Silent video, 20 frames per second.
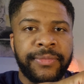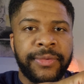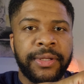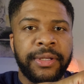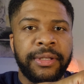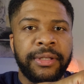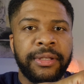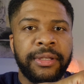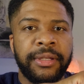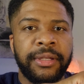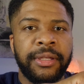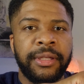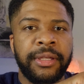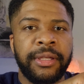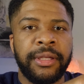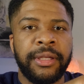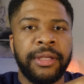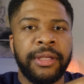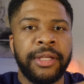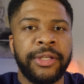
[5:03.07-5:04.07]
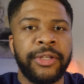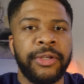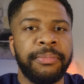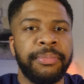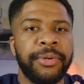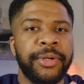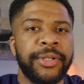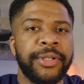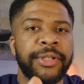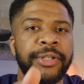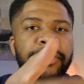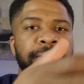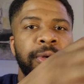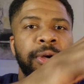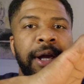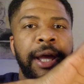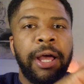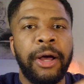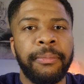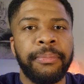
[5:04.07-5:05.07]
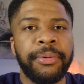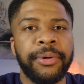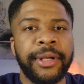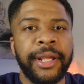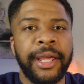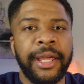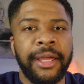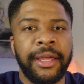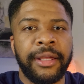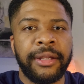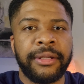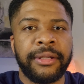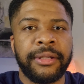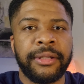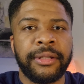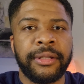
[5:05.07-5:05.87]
Okay, you put your output hand,